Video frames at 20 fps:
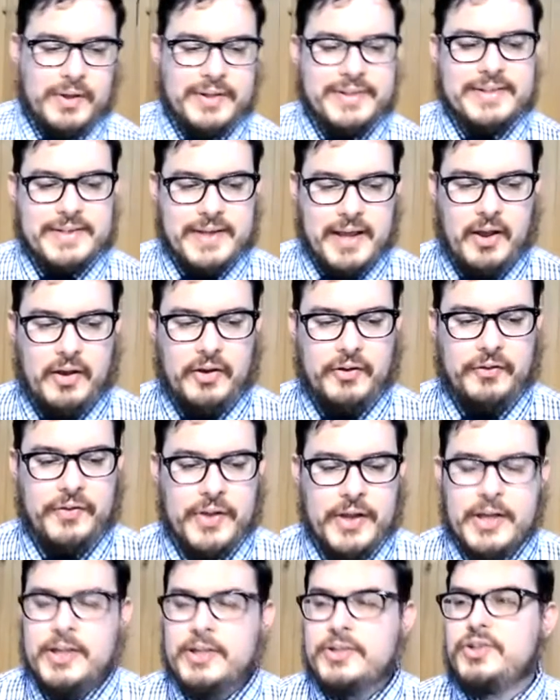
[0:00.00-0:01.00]
oneself,
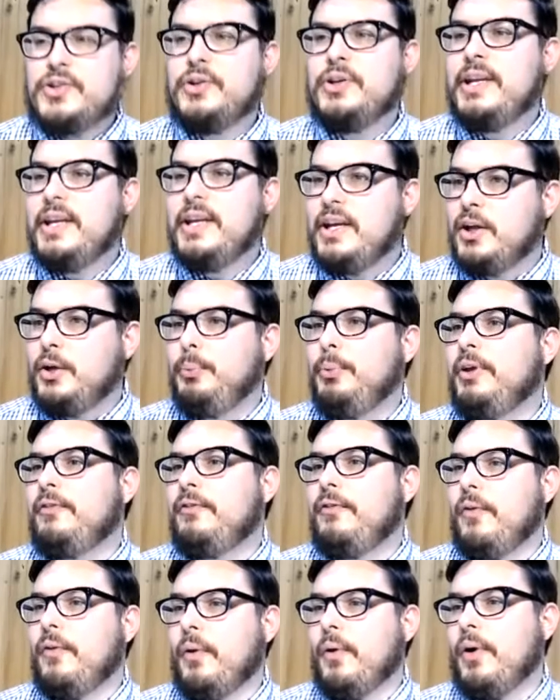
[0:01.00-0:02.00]
to kneel
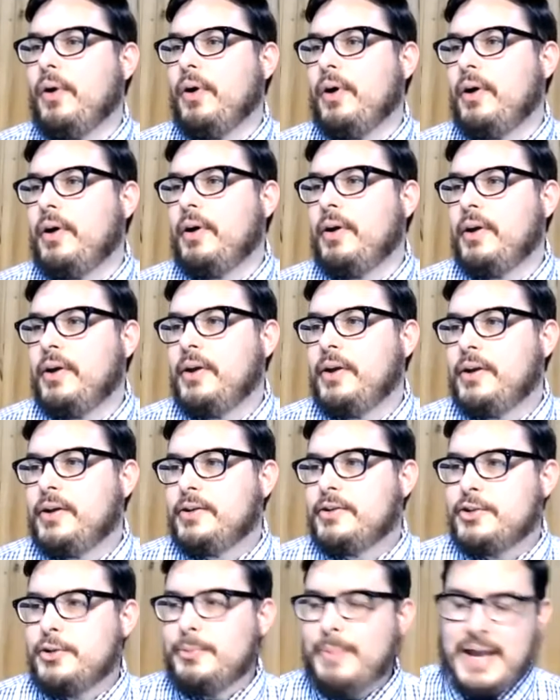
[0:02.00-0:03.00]
before,
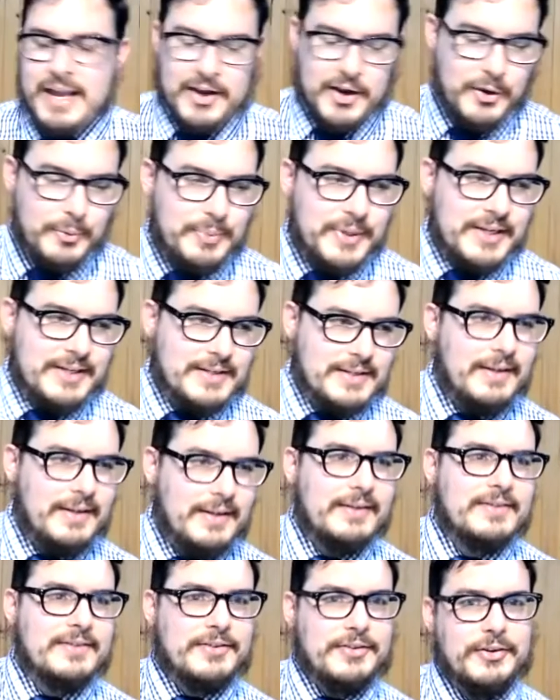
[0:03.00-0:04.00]
to make
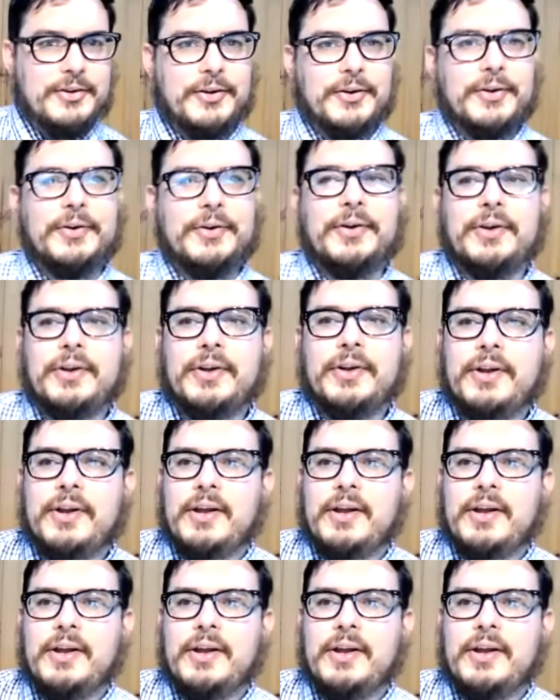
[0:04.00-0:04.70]
obeisance to